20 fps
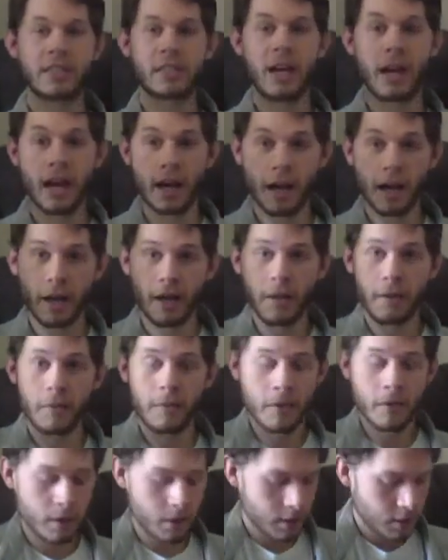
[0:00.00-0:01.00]
Sky,
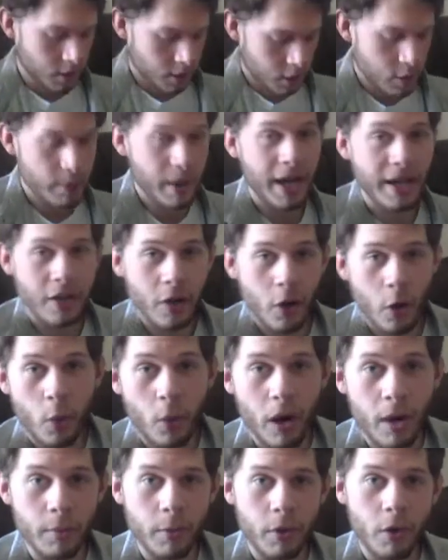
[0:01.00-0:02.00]
you might know
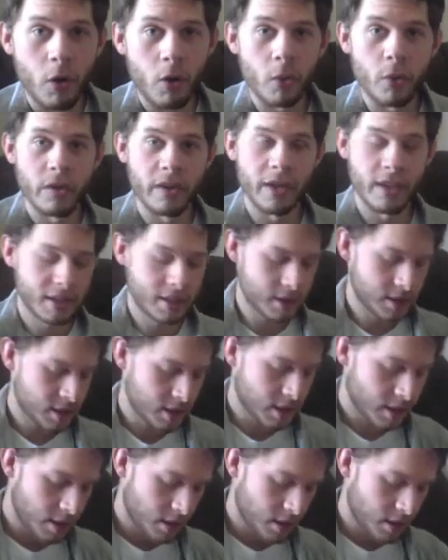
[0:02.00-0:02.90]
where I'm going with this.